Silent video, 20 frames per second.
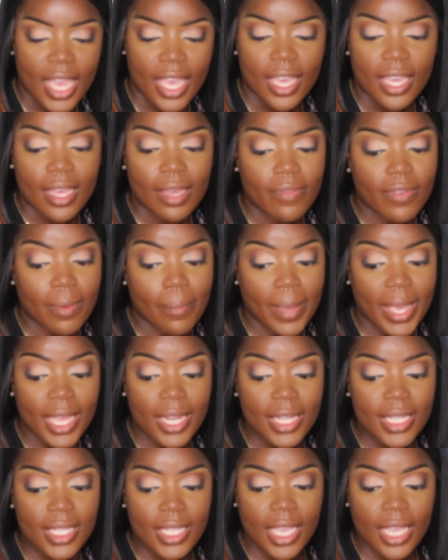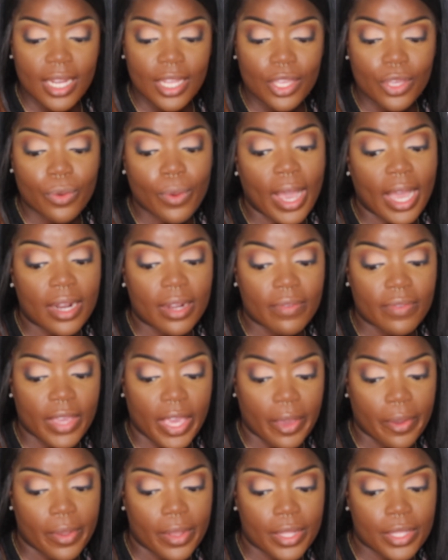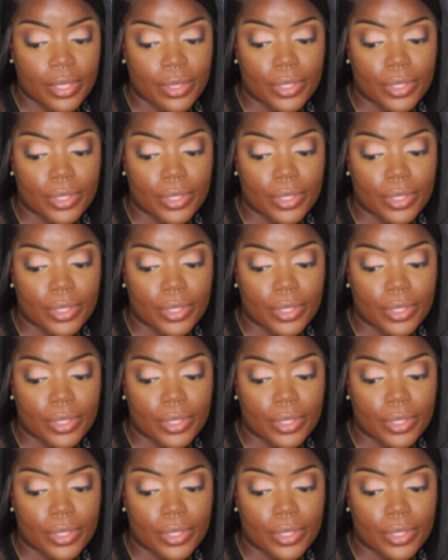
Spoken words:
If a man is getting you out of character